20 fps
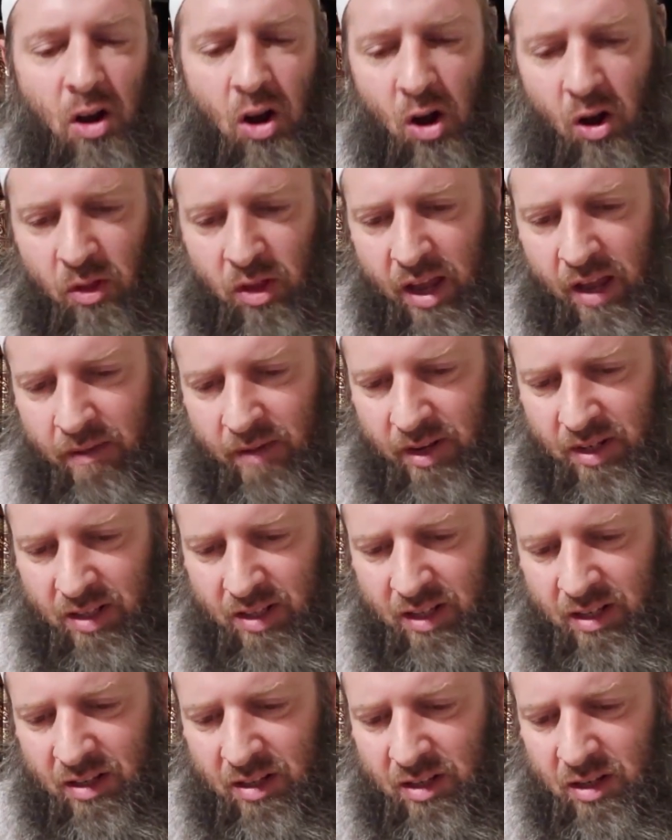All the
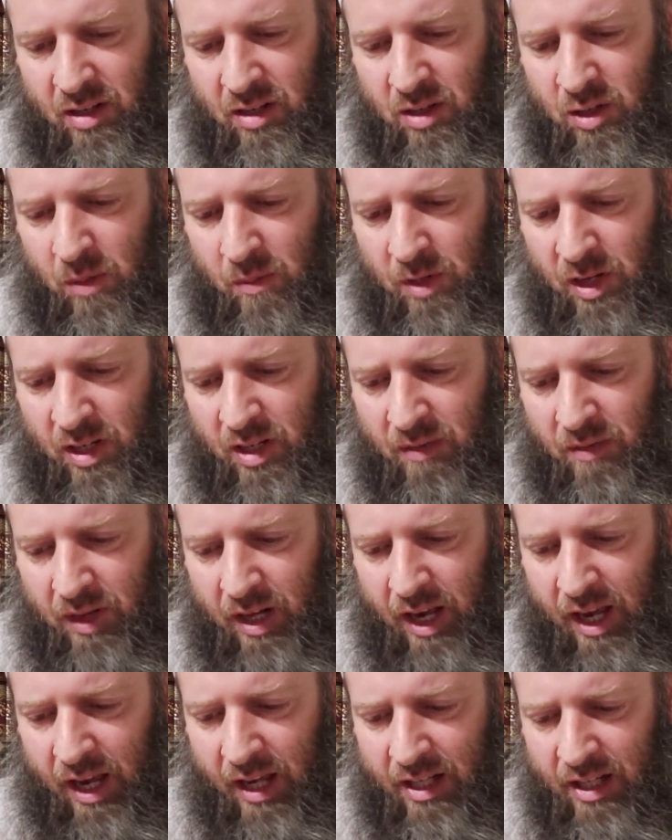evidence. And there's uh, so many
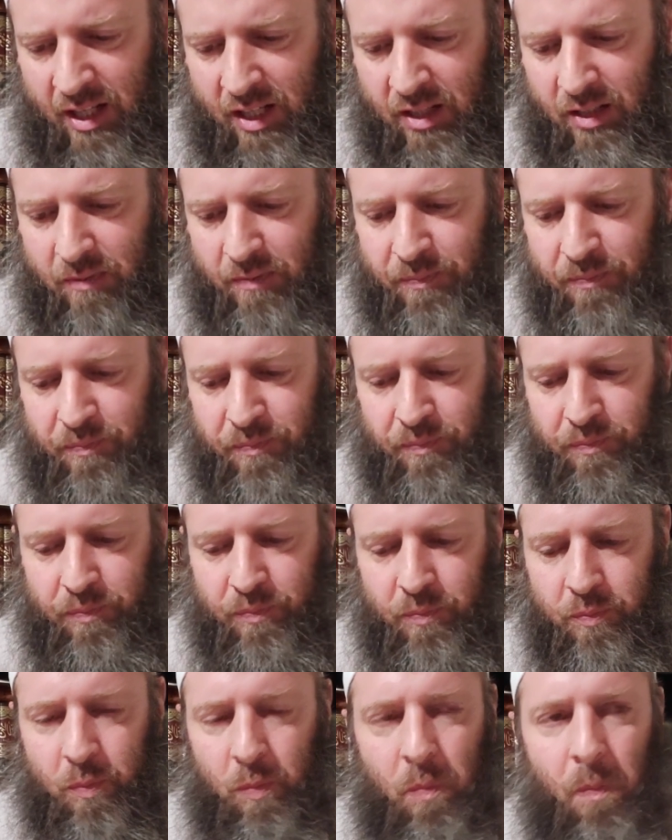different hadith
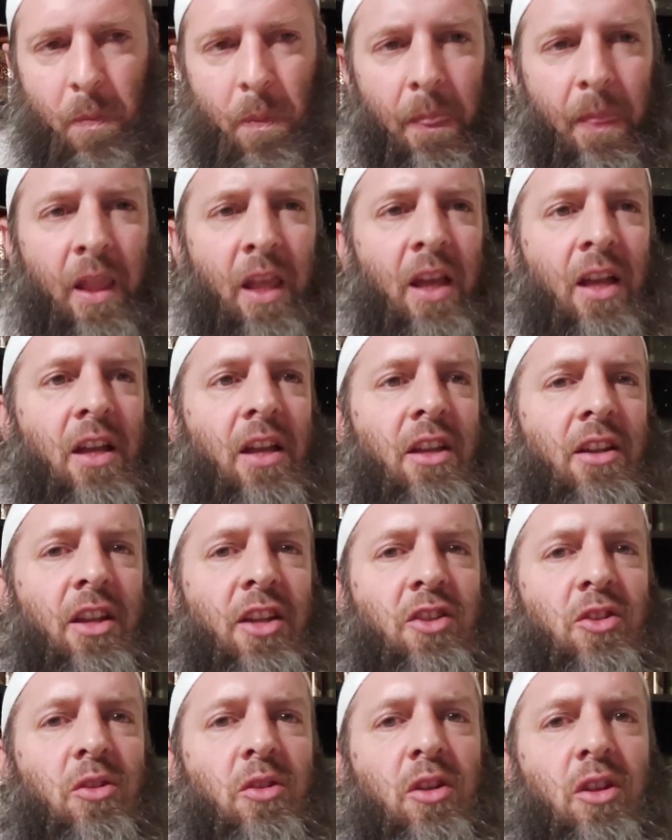
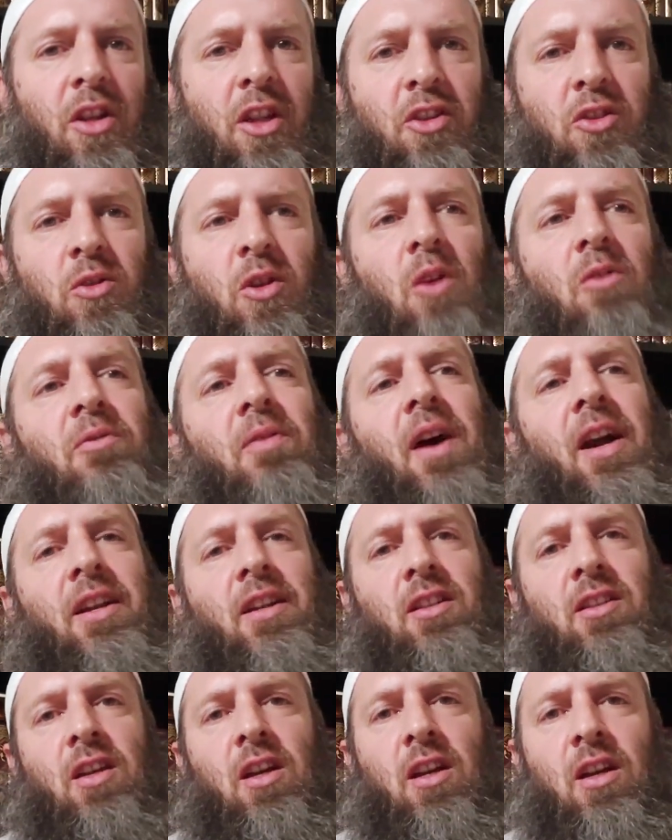that you, that you don't
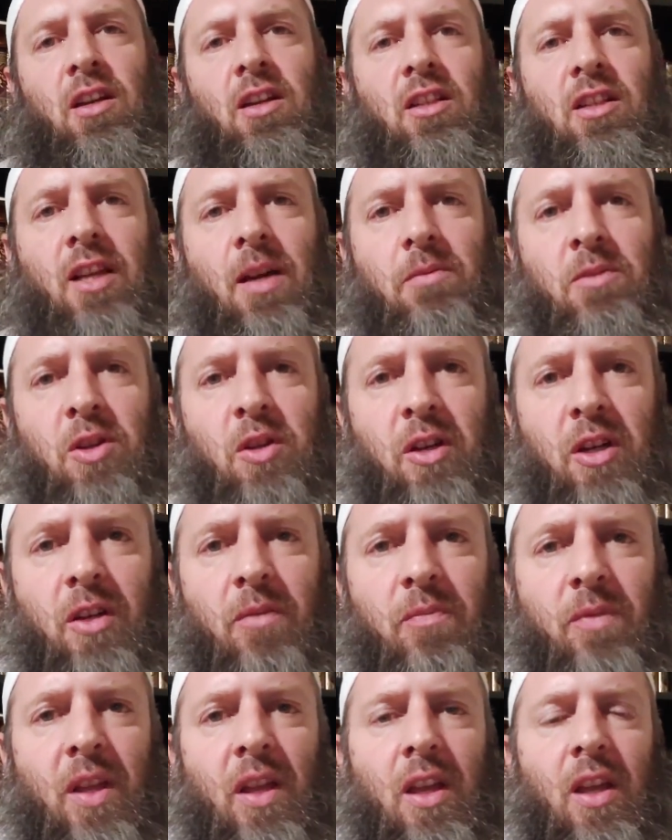find in uh, Kitab
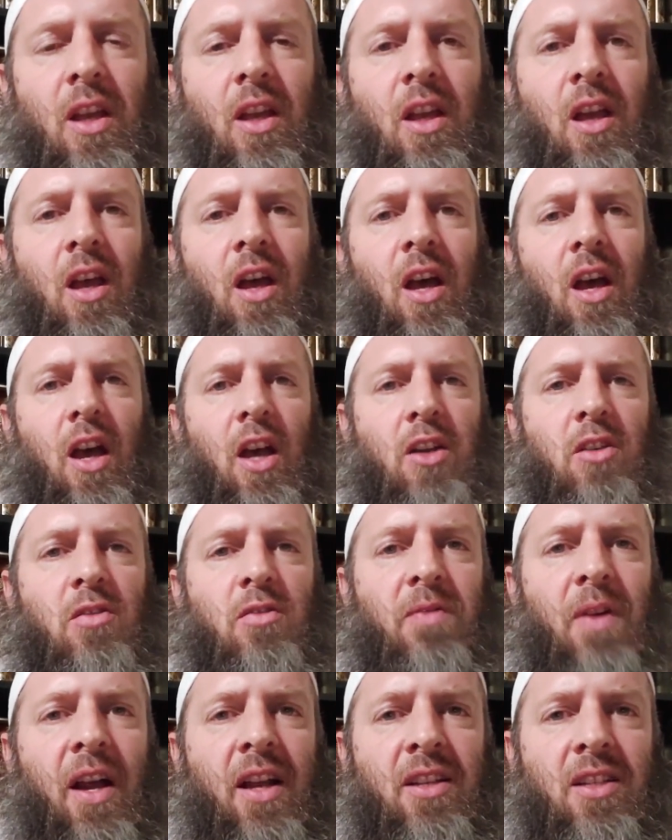Tawheed. Uh,
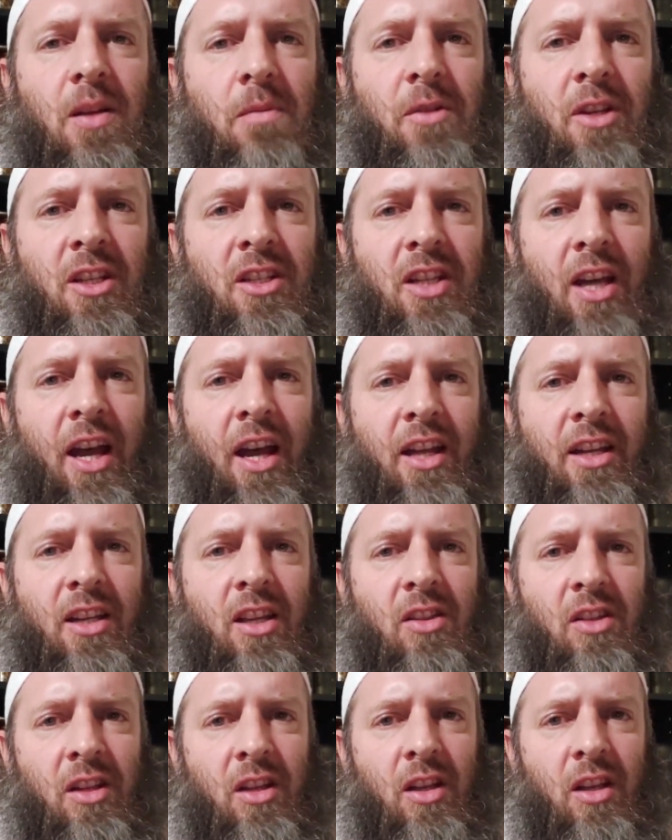you find some of these
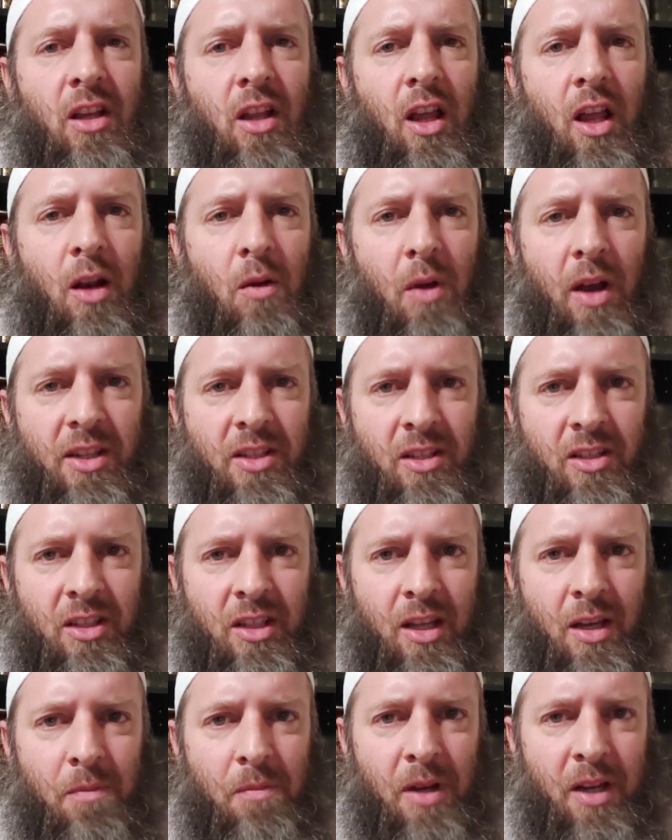ahadith in uh,
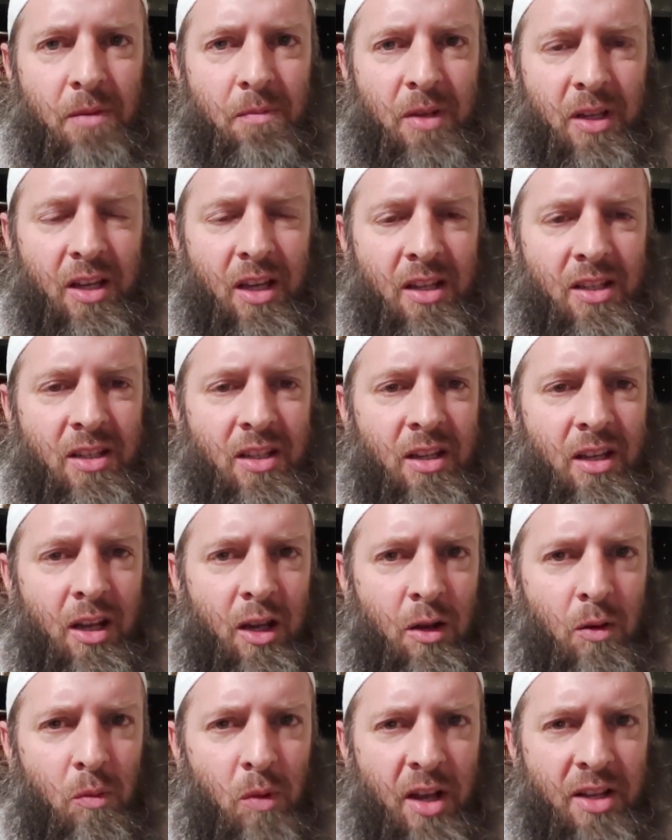Al-Wasatiyah, but because in
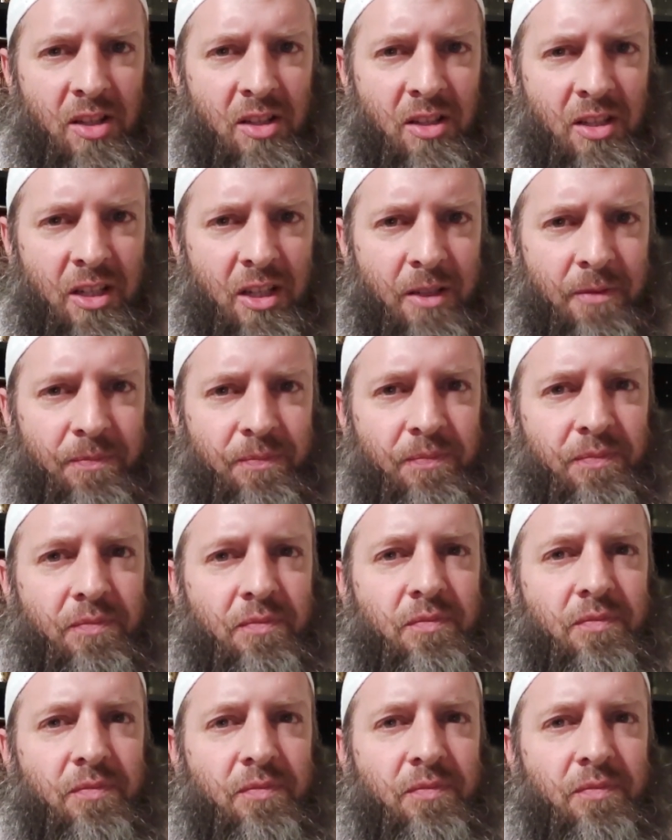Al-Wasatiyah,